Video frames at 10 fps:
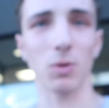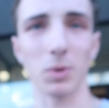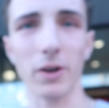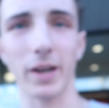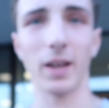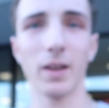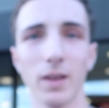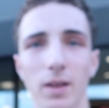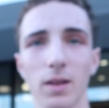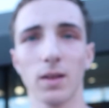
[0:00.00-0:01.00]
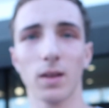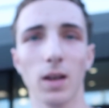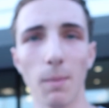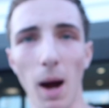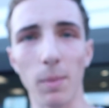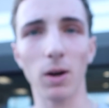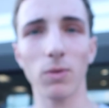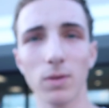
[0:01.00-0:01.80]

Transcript: so blurry. Come on, bro.